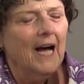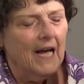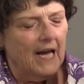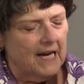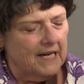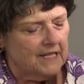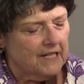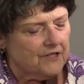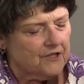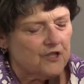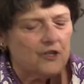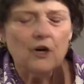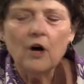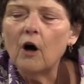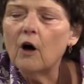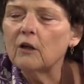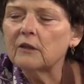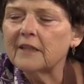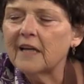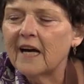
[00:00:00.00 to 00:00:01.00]
And it's
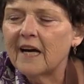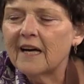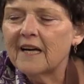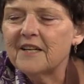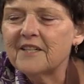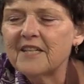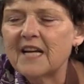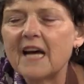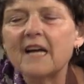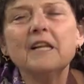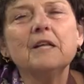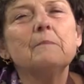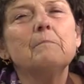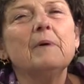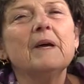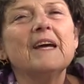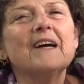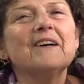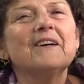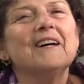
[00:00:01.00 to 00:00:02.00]
called Teddy
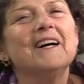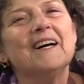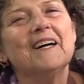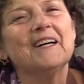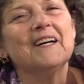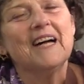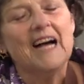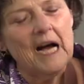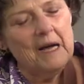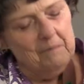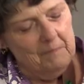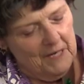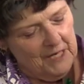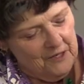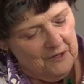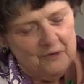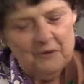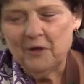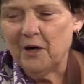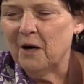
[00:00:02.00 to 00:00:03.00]
Bear Hug. I
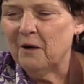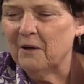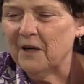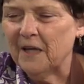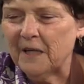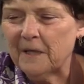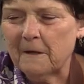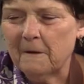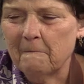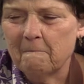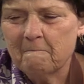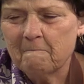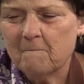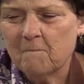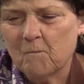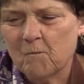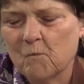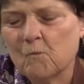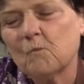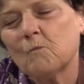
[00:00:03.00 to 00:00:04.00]
bet you know it.
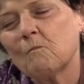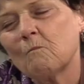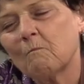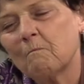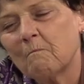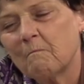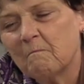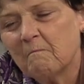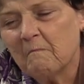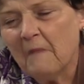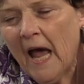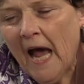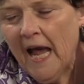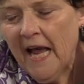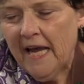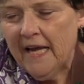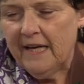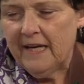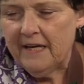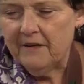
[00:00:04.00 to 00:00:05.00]

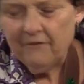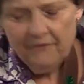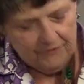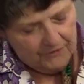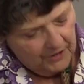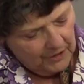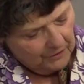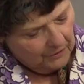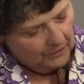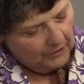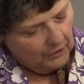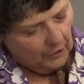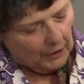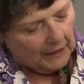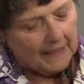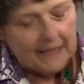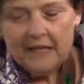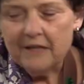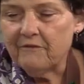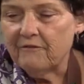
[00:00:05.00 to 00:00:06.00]
If you're
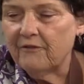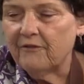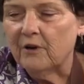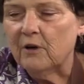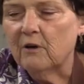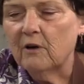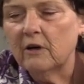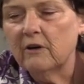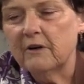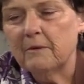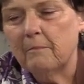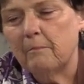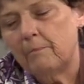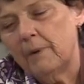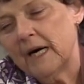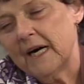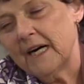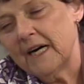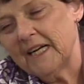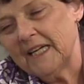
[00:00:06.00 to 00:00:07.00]
looking for a
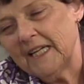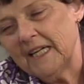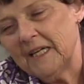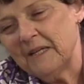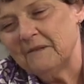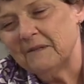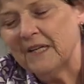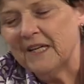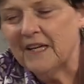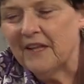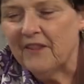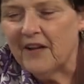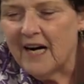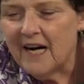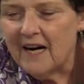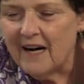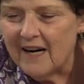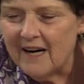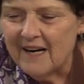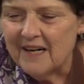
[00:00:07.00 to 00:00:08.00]
buddy with
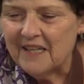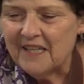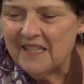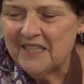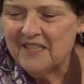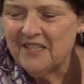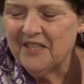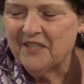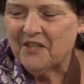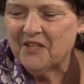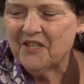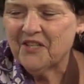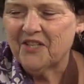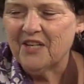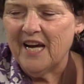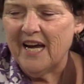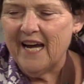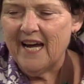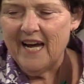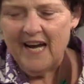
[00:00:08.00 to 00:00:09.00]
a hug to
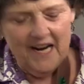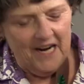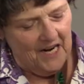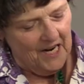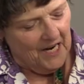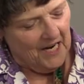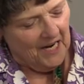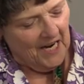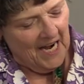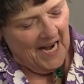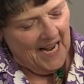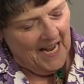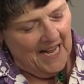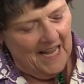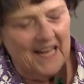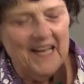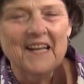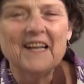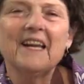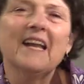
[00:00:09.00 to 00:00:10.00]
share, and
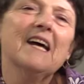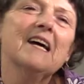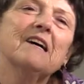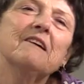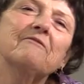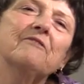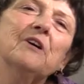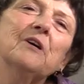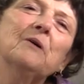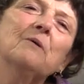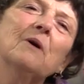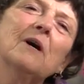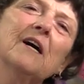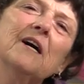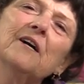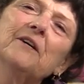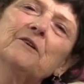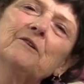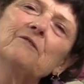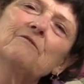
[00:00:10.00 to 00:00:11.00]

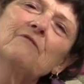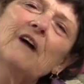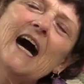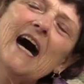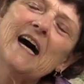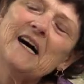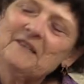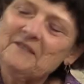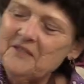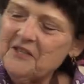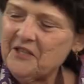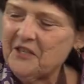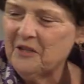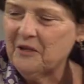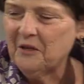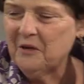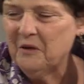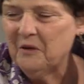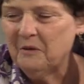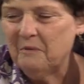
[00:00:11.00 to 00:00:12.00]
everyone around's
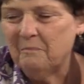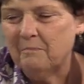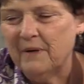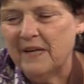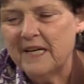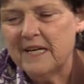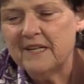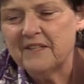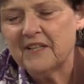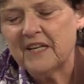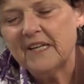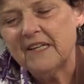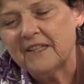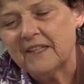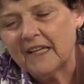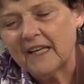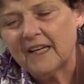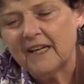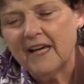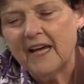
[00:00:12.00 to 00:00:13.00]
too busy
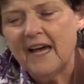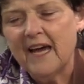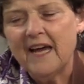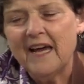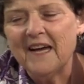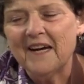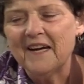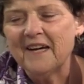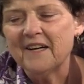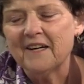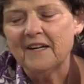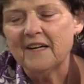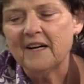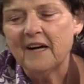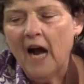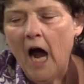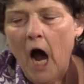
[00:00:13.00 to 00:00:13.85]
to care,